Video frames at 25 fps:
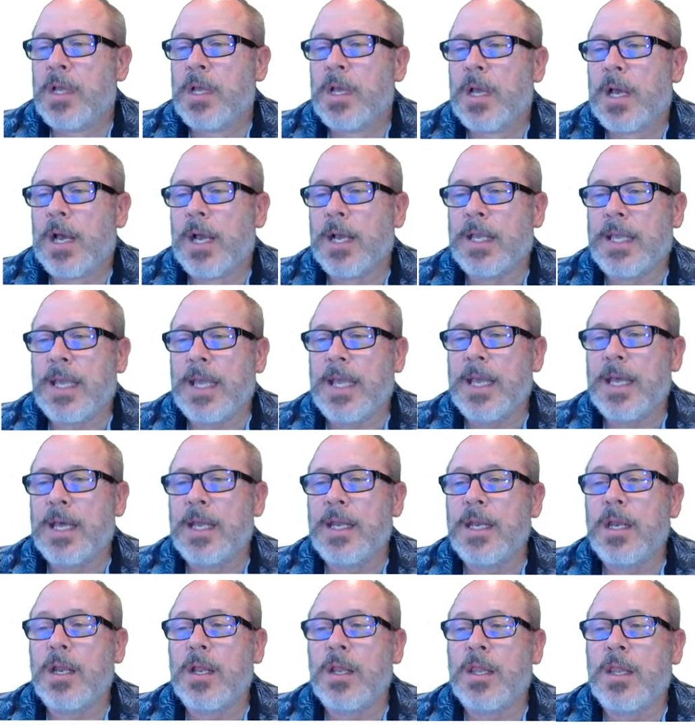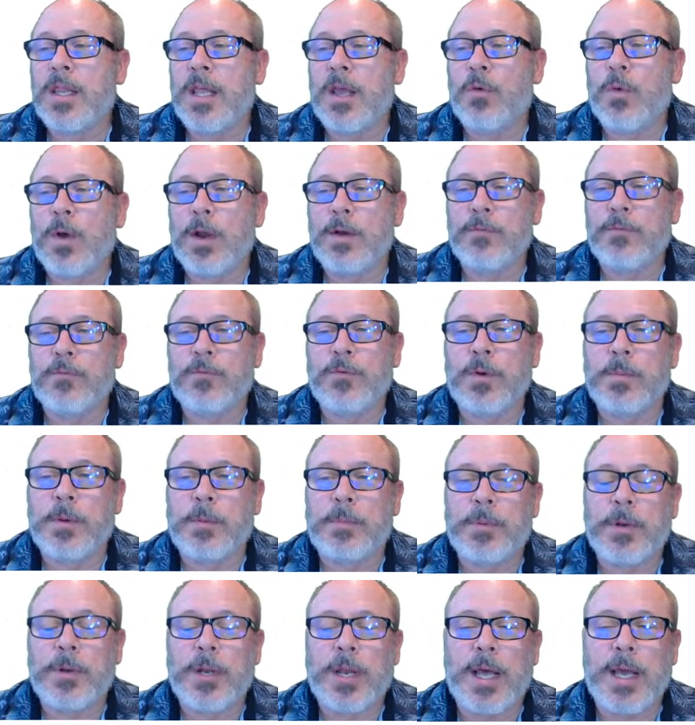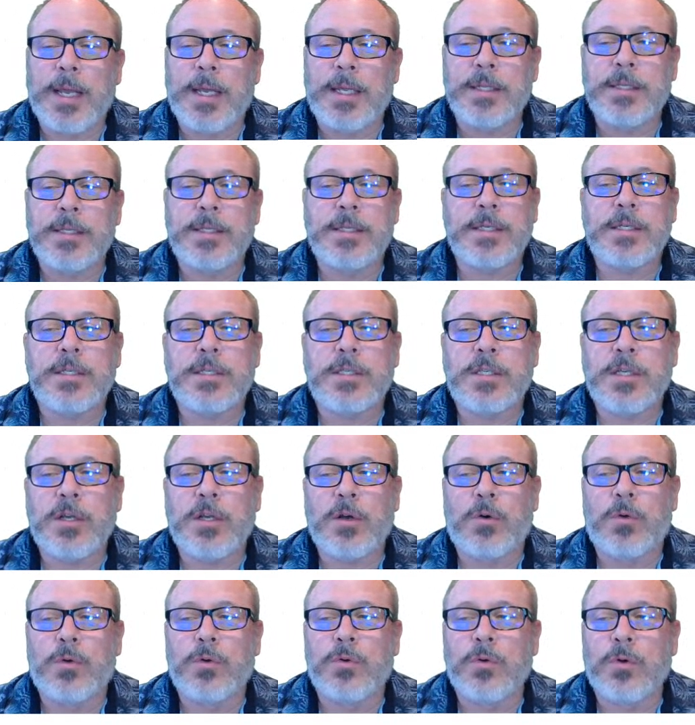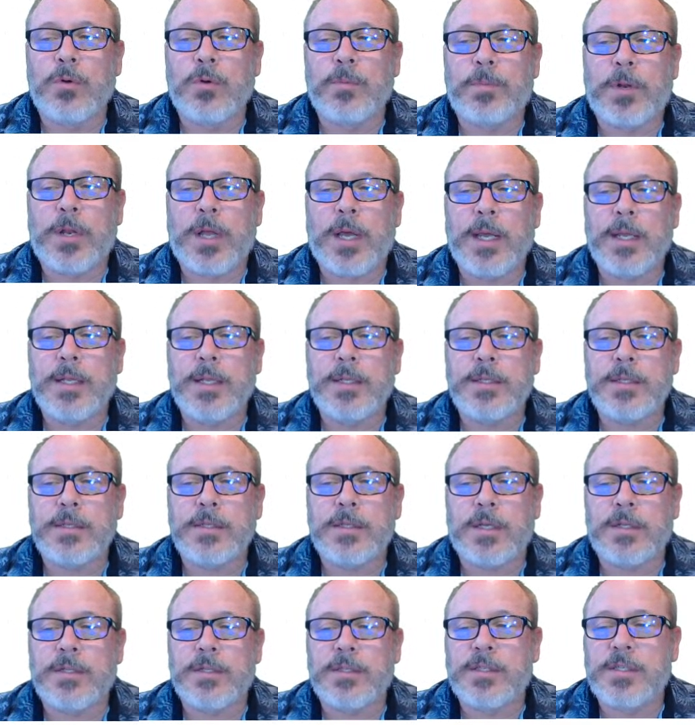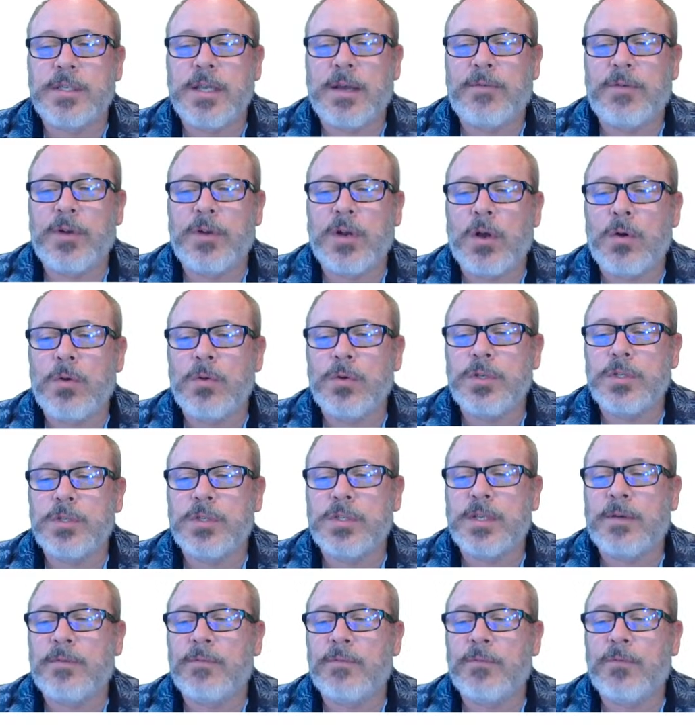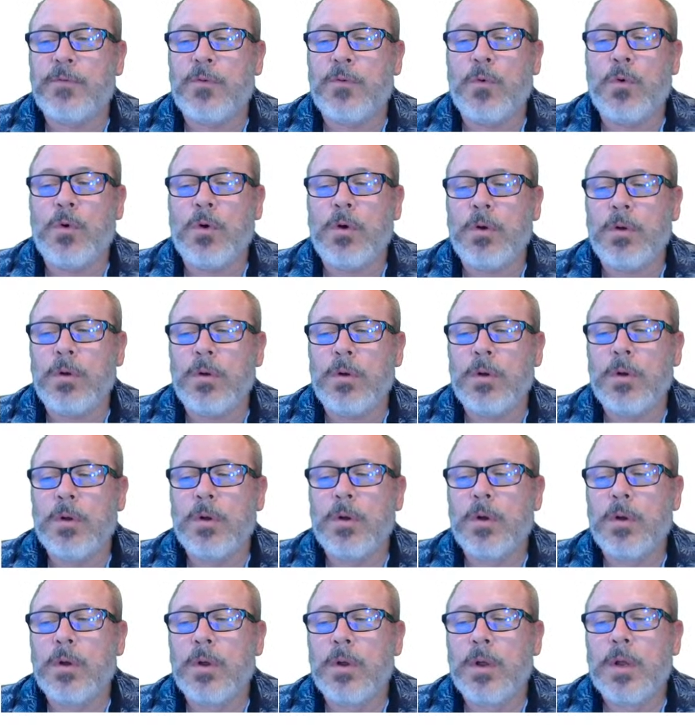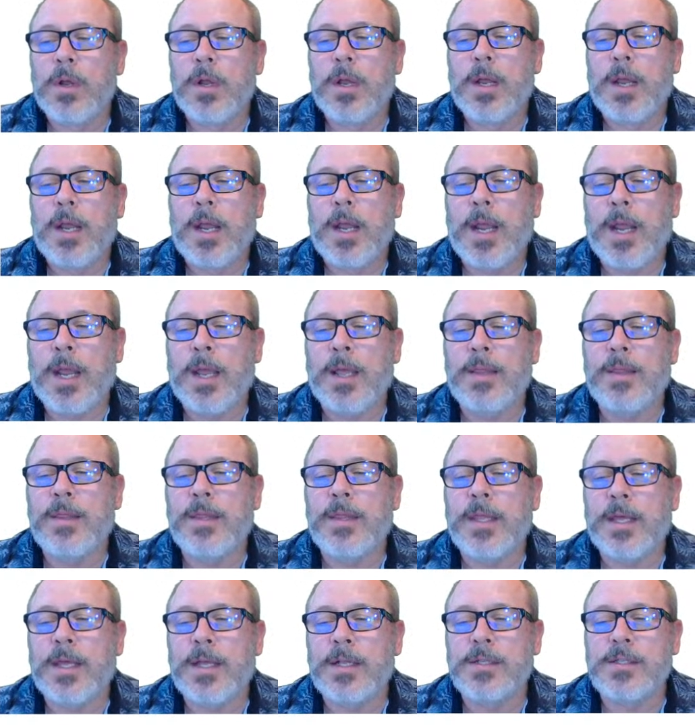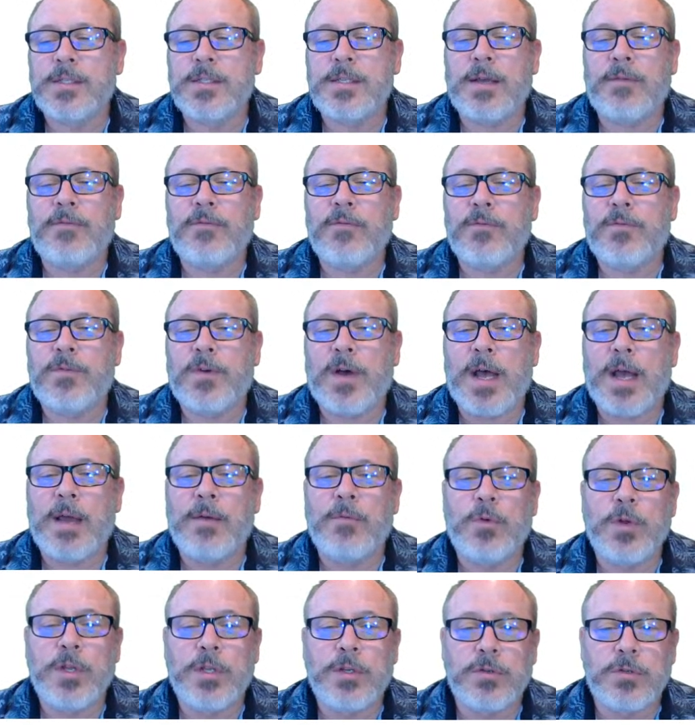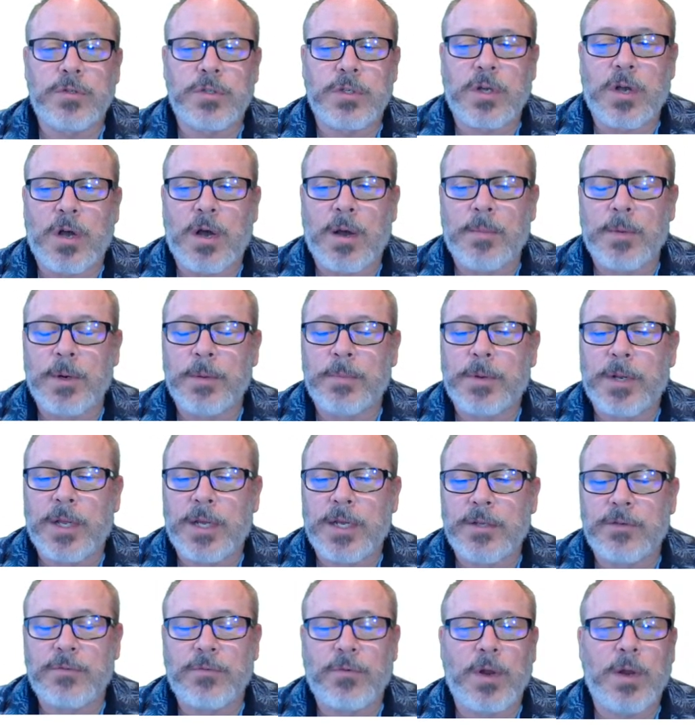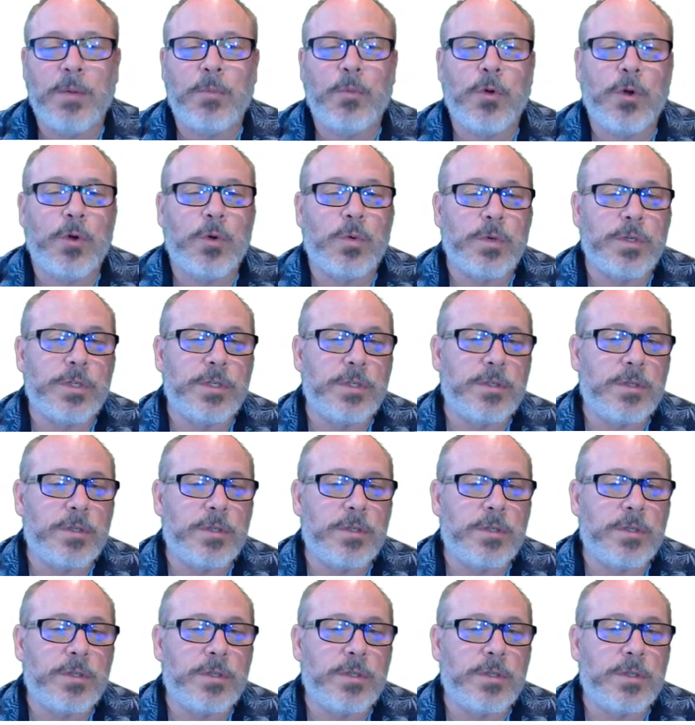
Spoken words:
Again, they went from appliances, the older appliances, on 7.0 to 7.4. And then 7.5, we used a common appliance framework, which is